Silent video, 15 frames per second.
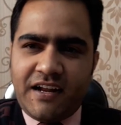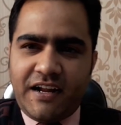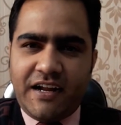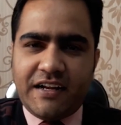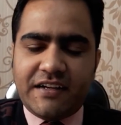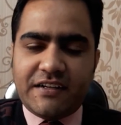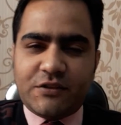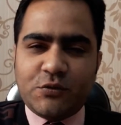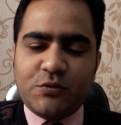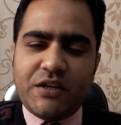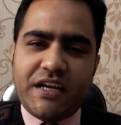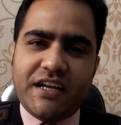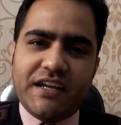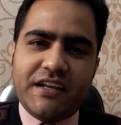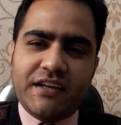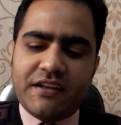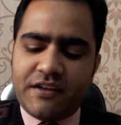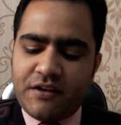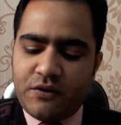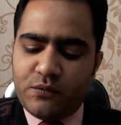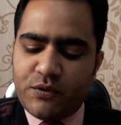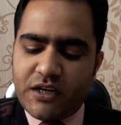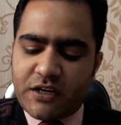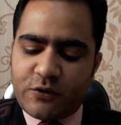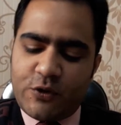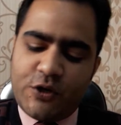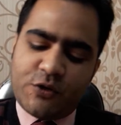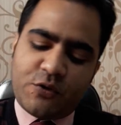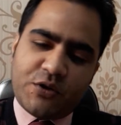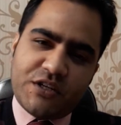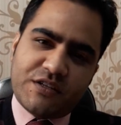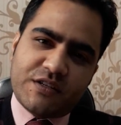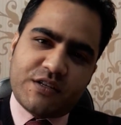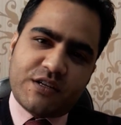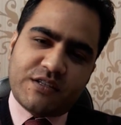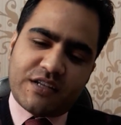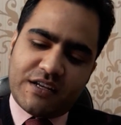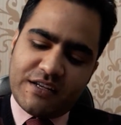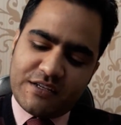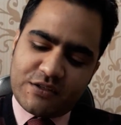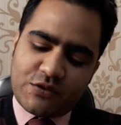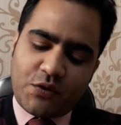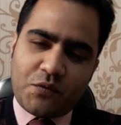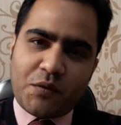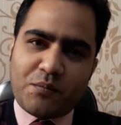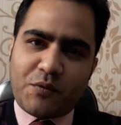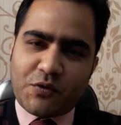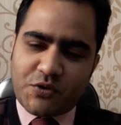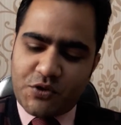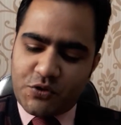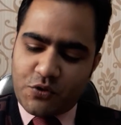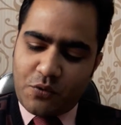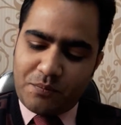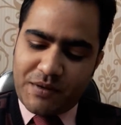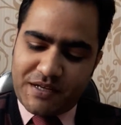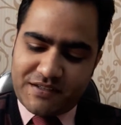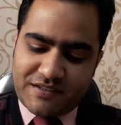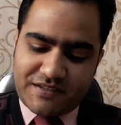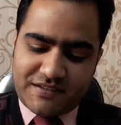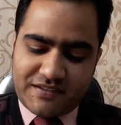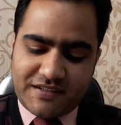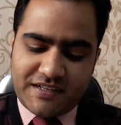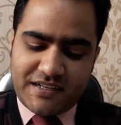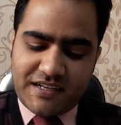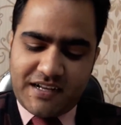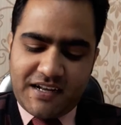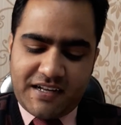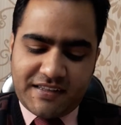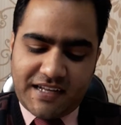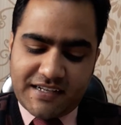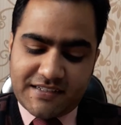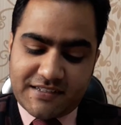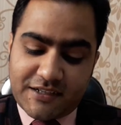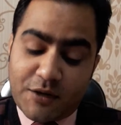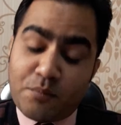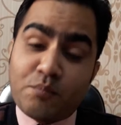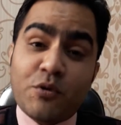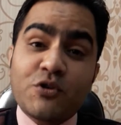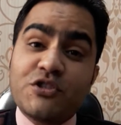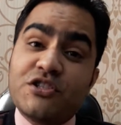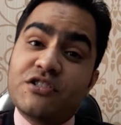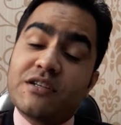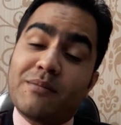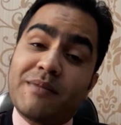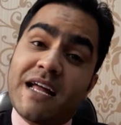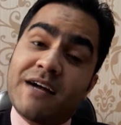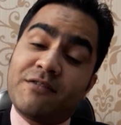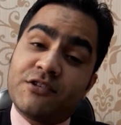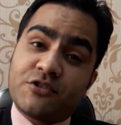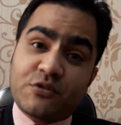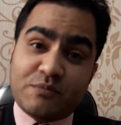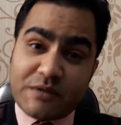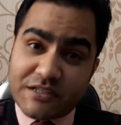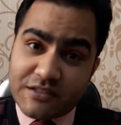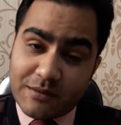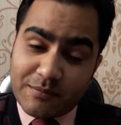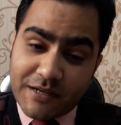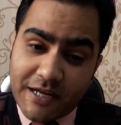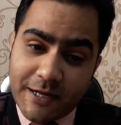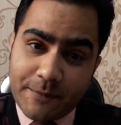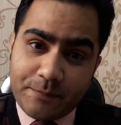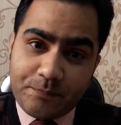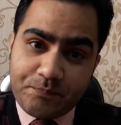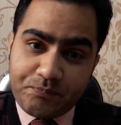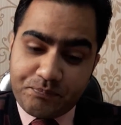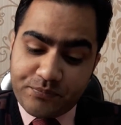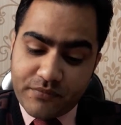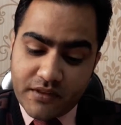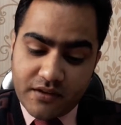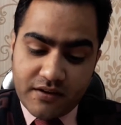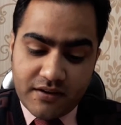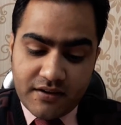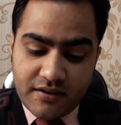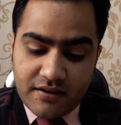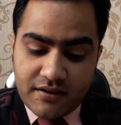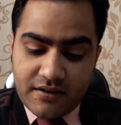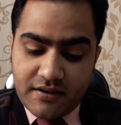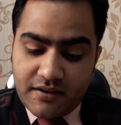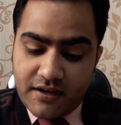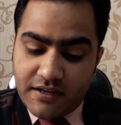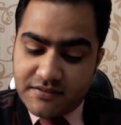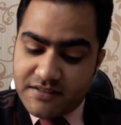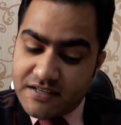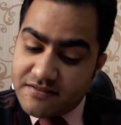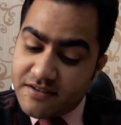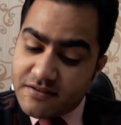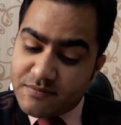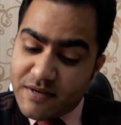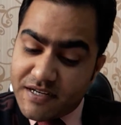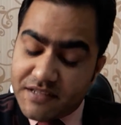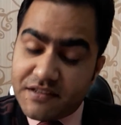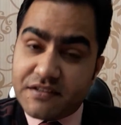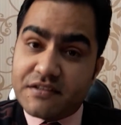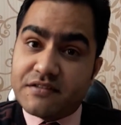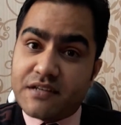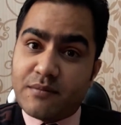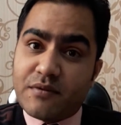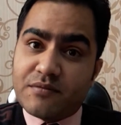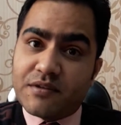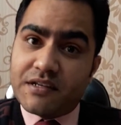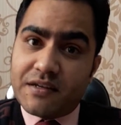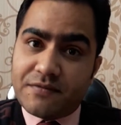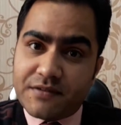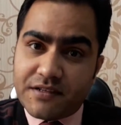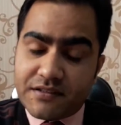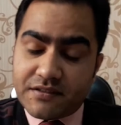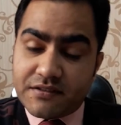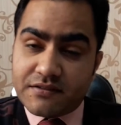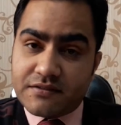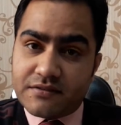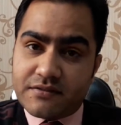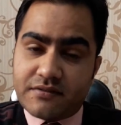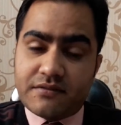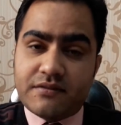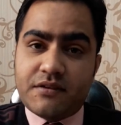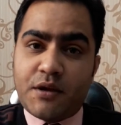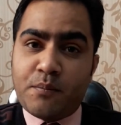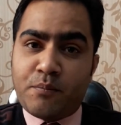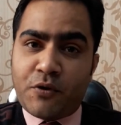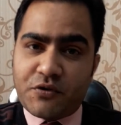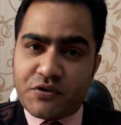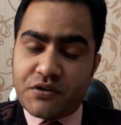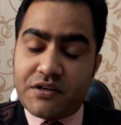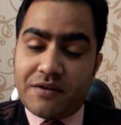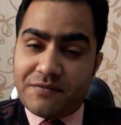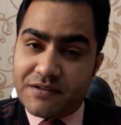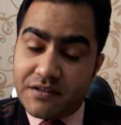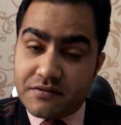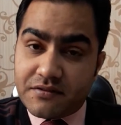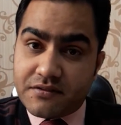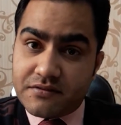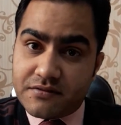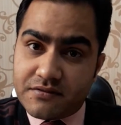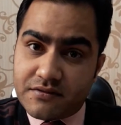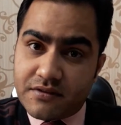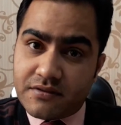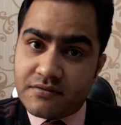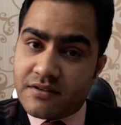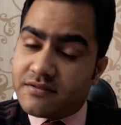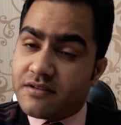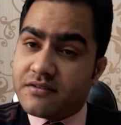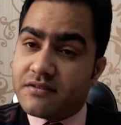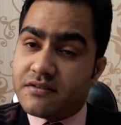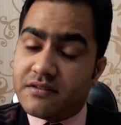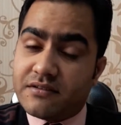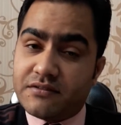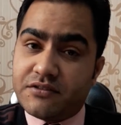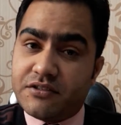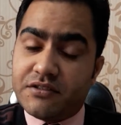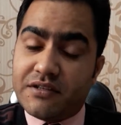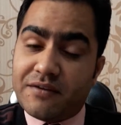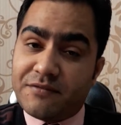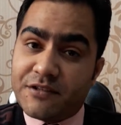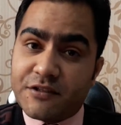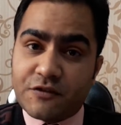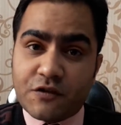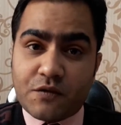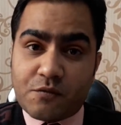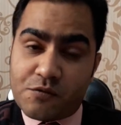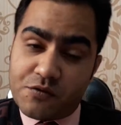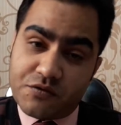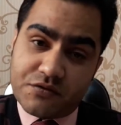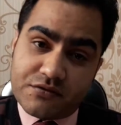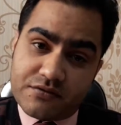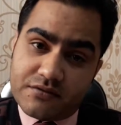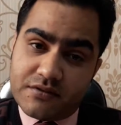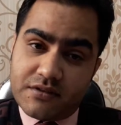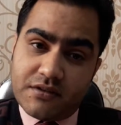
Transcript: And today we are going to discuss a list of important topics, that is composite supply versus mixed supply, changes made in some of the definitions, important definitions such as the definition of goods,